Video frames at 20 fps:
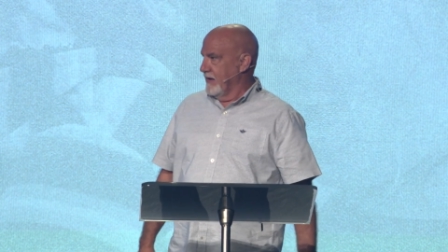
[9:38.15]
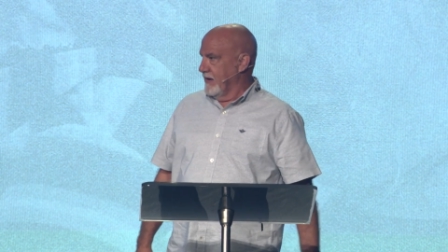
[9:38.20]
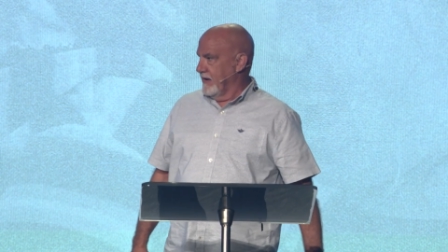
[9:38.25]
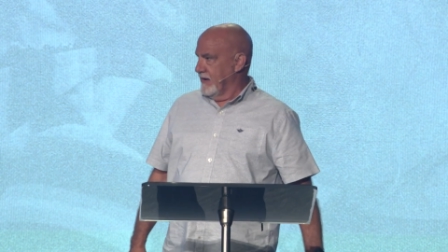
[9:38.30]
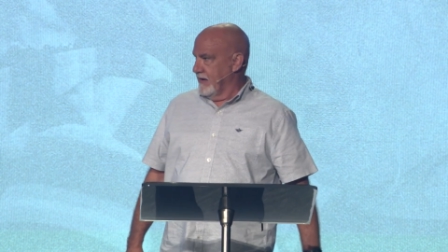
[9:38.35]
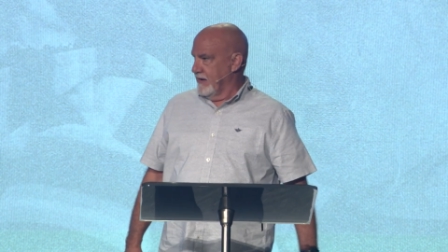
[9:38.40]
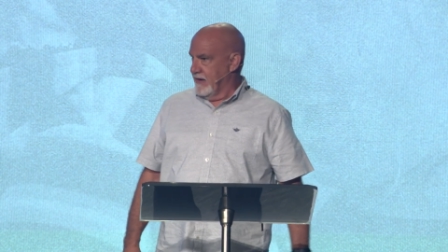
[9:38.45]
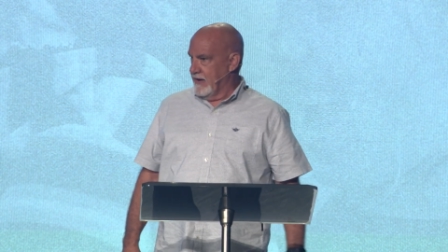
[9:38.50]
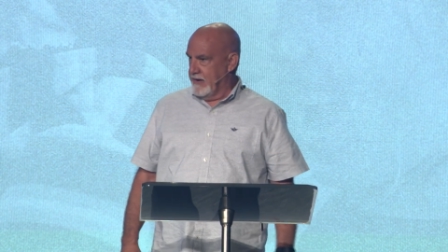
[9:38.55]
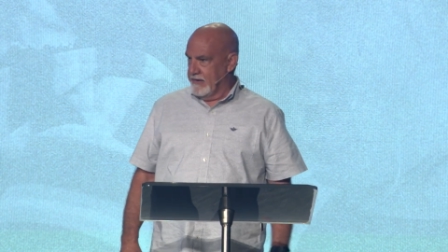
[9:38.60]
uh,
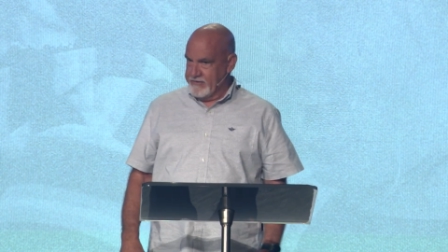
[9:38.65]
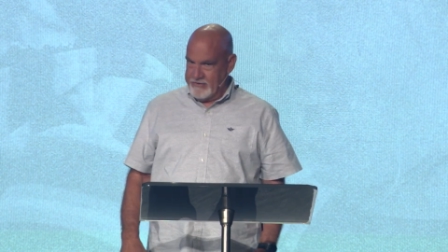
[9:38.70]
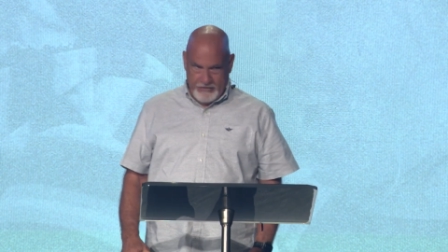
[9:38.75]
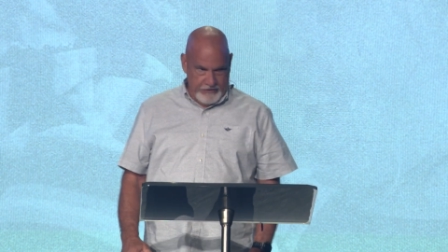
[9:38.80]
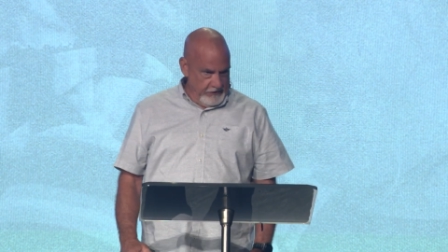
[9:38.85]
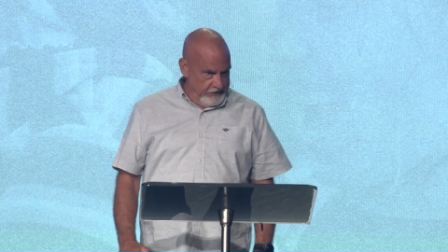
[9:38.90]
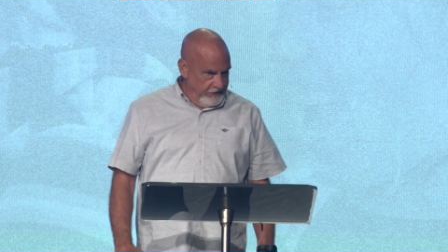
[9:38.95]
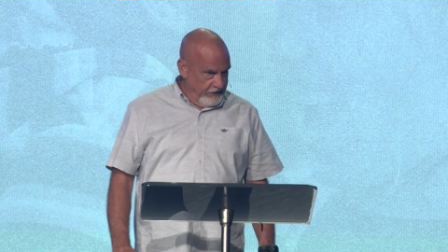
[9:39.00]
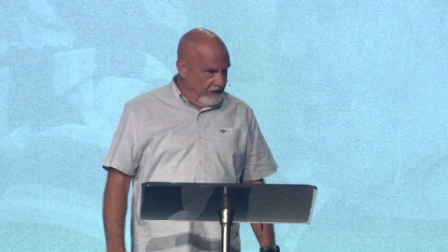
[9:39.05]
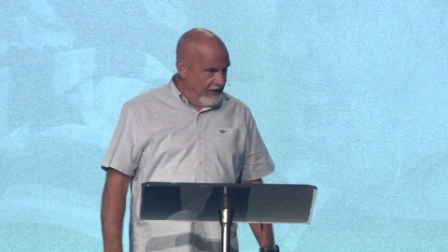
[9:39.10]
I took
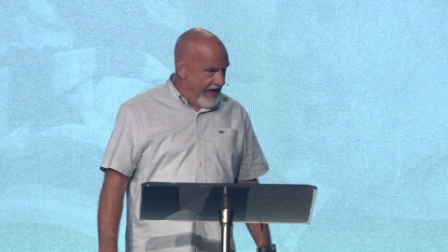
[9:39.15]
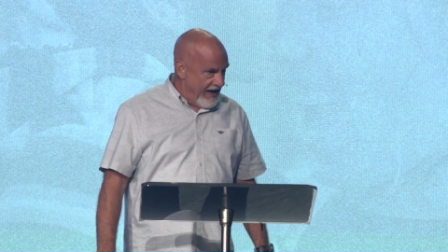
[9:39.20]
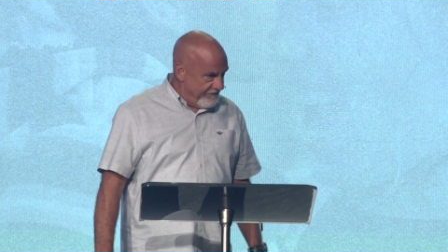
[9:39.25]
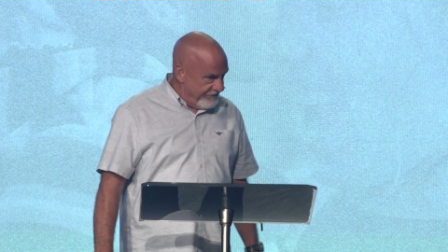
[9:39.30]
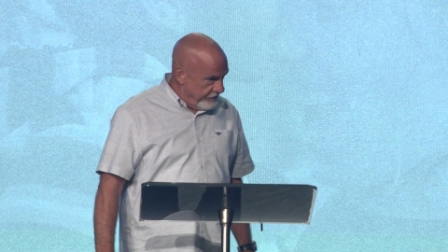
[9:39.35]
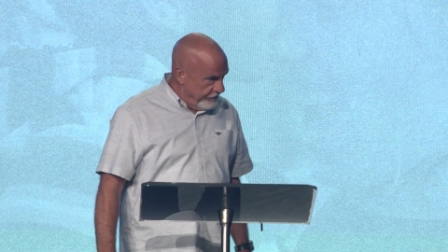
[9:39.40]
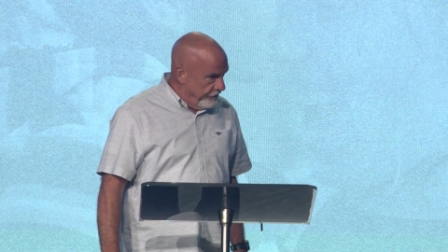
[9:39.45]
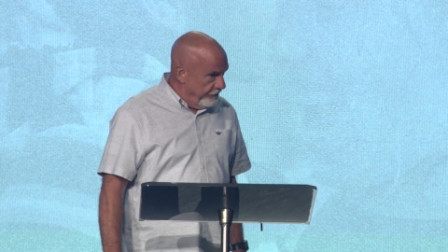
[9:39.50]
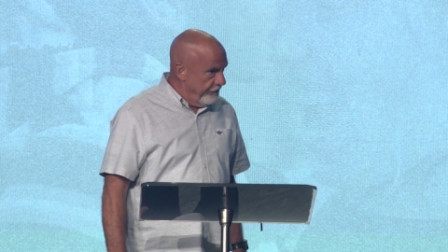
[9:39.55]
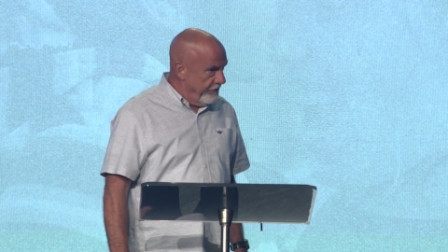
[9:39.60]
a little
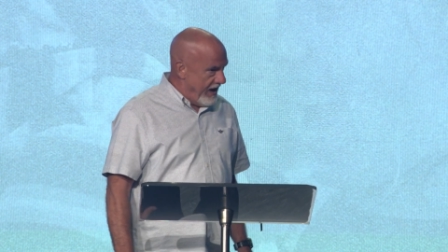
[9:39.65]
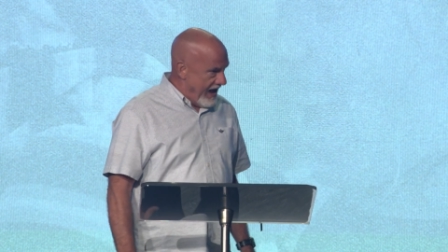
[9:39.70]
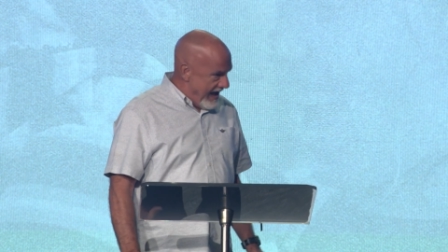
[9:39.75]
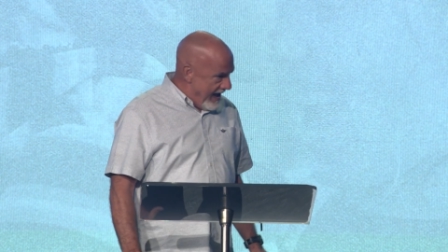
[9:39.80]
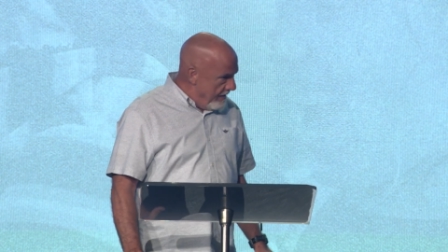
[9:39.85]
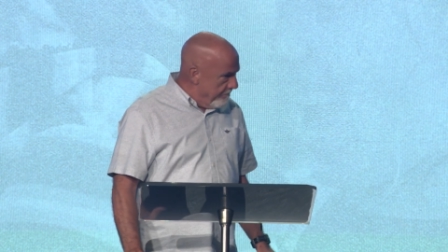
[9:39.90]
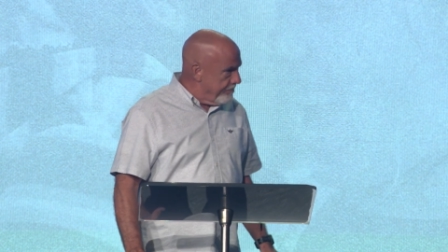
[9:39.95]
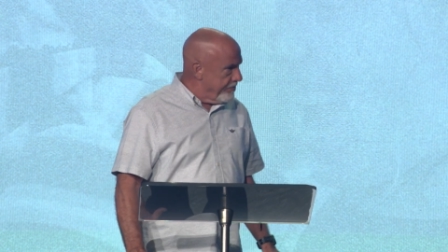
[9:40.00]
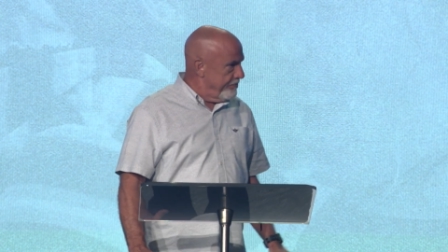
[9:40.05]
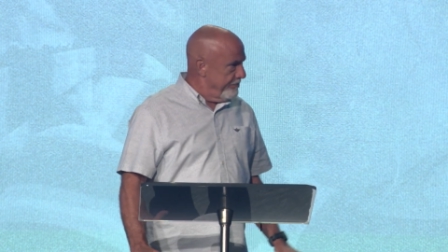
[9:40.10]
afternoon
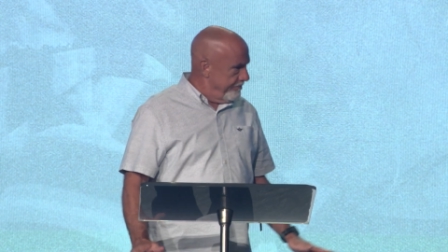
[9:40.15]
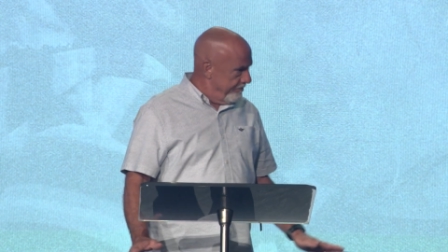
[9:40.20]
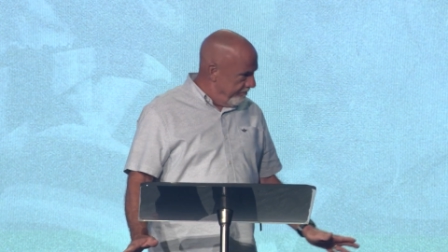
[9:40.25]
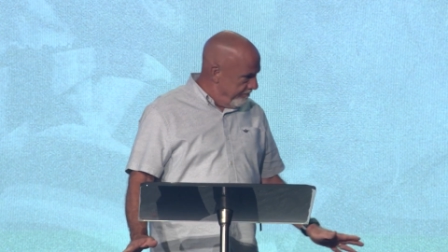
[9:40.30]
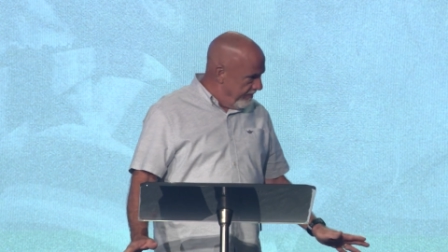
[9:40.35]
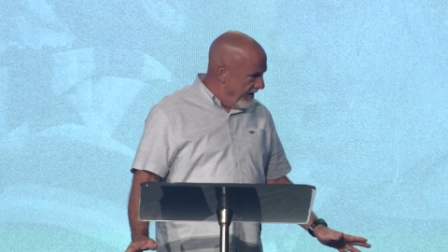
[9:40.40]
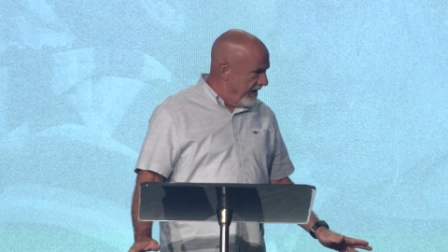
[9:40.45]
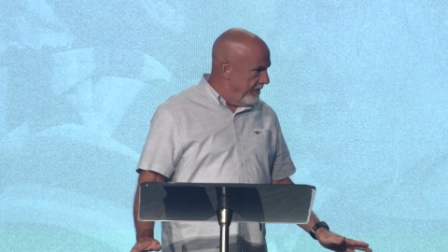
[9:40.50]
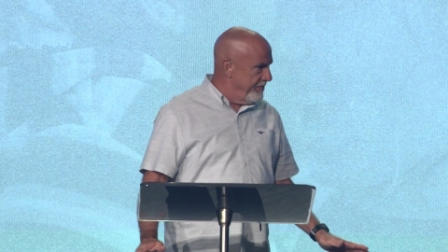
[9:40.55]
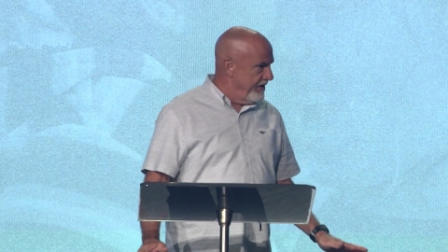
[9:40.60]
nap,
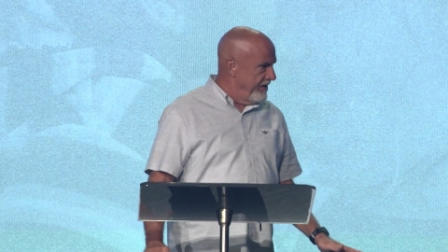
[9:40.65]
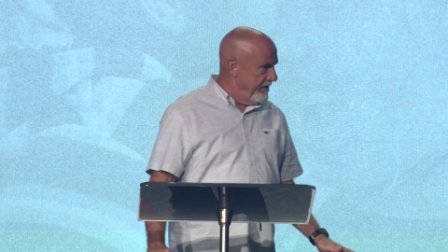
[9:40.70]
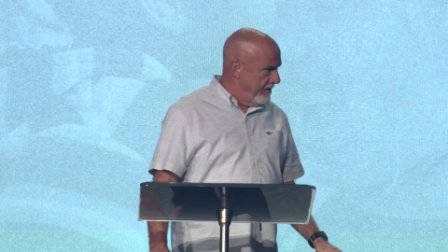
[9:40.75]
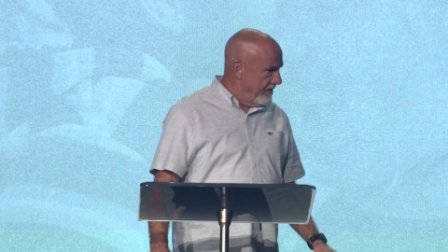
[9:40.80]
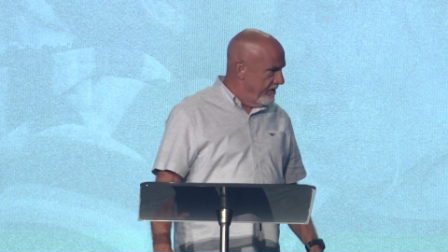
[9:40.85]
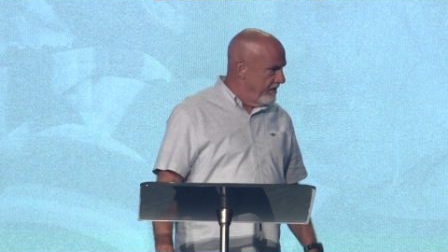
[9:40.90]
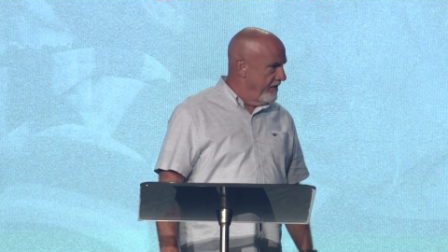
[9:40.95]
maybe.